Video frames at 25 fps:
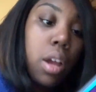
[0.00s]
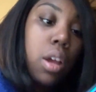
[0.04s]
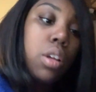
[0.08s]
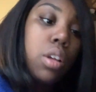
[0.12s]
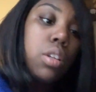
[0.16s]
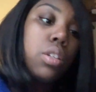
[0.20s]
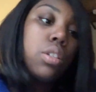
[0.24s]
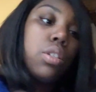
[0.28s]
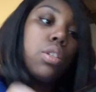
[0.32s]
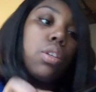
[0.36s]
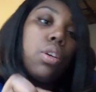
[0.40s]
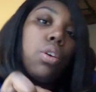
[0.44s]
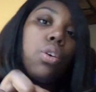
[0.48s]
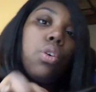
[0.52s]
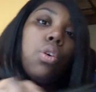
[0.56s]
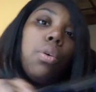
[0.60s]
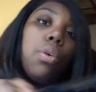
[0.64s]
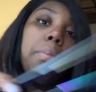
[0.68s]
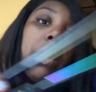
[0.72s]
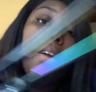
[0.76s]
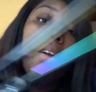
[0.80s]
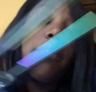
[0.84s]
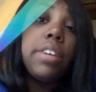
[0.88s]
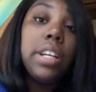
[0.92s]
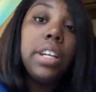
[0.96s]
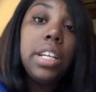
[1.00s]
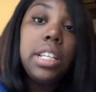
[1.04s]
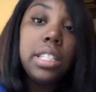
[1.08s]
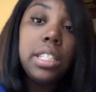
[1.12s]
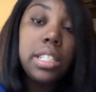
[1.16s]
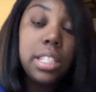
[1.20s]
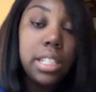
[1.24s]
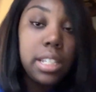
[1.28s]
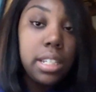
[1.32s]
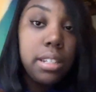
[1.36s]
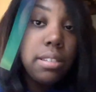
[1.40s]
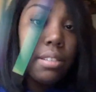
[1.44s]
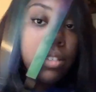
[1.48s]
So my
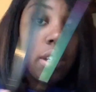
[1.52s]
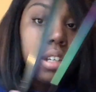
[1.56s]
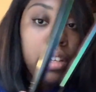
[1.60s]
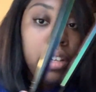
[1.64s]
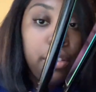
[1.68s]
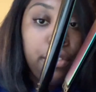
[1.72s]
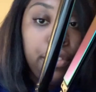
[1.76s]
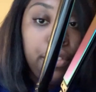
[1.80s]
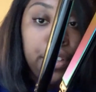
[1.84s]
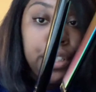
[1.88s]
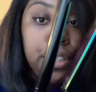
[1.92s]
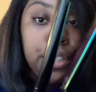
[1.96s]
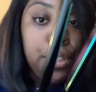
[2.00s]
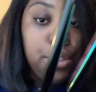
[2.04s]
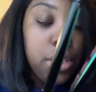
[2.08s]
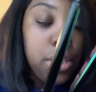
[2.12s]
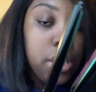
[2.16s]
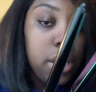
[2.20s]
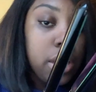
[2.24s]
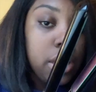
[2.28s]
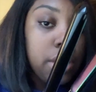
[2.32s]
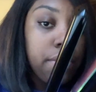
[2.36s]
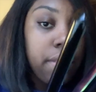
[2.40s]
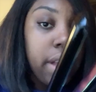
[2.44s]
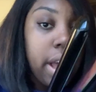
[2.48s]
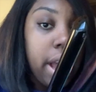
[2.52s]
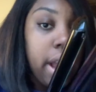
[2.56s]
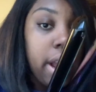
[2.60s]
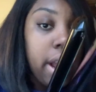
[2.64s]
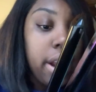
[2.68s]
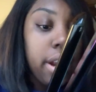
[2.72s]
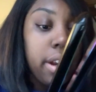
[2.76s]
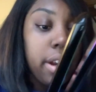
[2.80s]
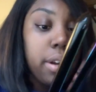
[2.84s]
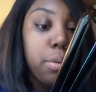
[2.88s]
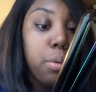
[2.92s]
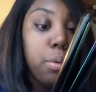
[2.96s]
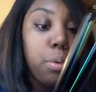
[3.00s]
reason for choosing this flat
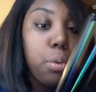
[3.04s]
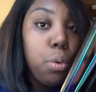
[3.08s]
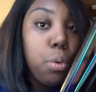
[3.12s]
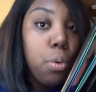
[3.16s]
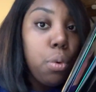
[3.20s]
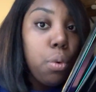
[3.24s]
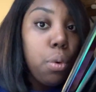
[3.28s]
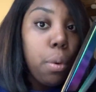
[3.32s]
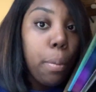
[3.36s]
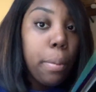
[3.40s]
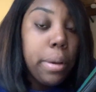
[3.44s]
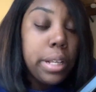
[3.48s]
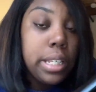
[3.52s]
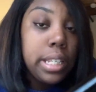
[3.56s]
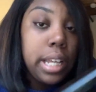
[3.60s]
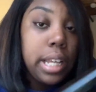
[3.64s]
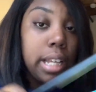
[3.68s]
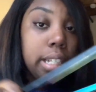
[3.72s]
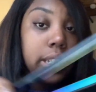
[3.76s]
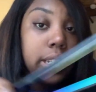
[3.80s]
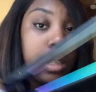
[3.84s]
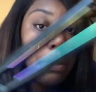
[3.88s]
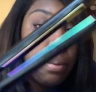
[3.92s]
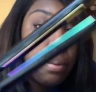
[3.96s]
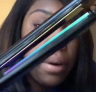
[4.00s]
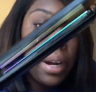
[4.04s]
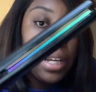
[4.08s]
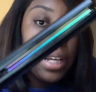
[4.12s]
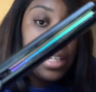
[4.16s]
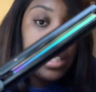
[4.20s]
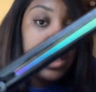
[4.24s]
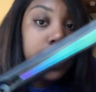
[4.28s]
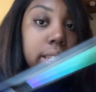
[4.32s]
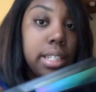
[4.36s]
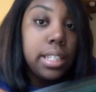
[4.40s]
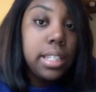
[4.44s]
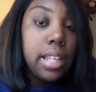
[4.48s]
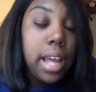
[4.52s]
iron, besides the price,
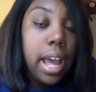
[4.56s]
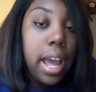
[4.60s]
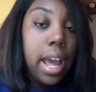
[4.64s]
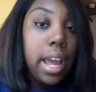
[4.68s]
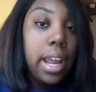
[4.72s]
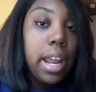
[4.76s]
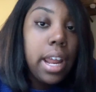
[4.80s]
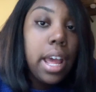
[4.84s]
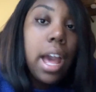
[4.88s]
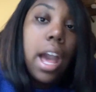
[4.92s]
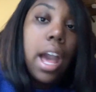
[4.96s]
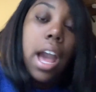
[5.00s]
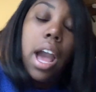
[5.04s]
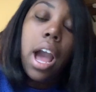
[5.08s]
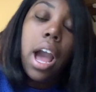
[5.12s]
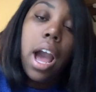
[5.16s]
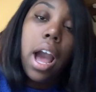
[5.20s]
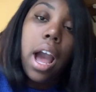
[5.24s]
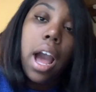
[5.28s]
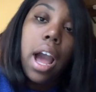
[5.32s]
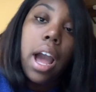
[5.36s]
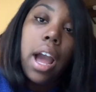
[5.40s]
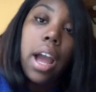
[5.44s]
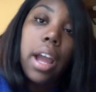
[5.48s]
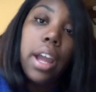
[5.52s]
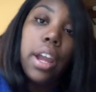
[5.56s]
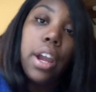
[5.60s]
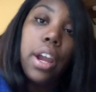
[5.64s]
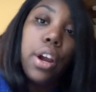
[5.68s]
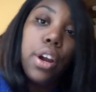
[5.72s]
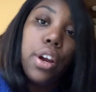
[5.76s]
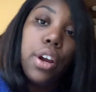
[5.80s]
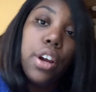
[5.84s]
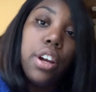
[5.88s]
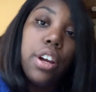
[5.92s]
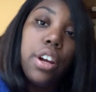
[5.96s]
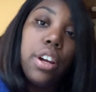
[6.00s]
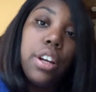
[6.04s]
is that I
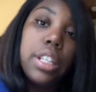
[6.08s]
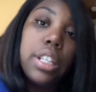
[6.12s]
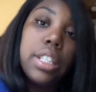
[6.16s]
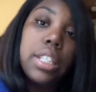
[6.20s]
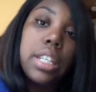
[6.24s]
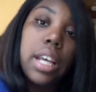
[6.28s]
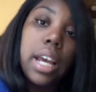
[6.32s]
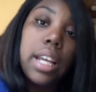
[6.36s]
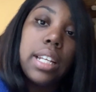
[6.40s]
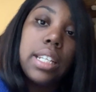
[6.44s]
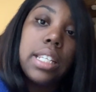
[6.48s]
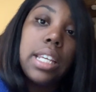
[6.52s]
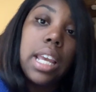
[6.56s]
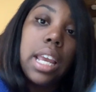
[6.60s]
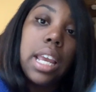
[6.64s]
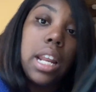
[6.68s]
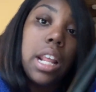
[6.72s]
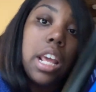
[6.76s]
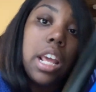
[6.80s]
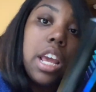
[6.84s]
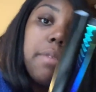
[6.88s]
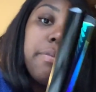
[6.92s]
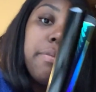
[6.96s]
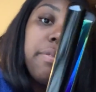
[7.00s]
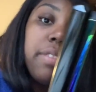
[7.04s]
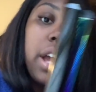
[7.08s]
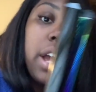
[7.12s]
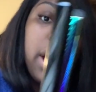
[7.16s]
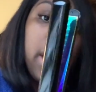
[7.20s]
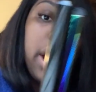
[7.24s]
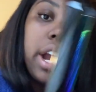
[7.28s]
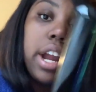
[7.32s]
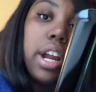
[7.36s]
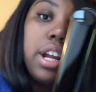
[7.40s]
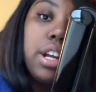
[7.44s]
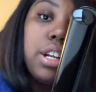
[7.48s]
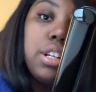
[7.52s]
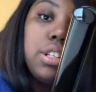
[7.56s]
heard titanium flat
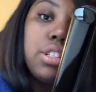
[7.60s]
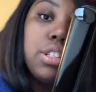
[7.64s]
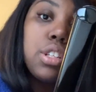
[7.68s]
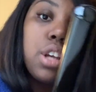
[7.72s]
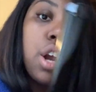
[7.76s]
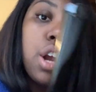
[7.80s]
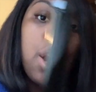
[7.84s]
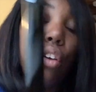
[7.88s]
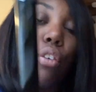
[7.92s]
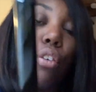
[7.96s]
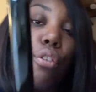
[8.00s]
irons are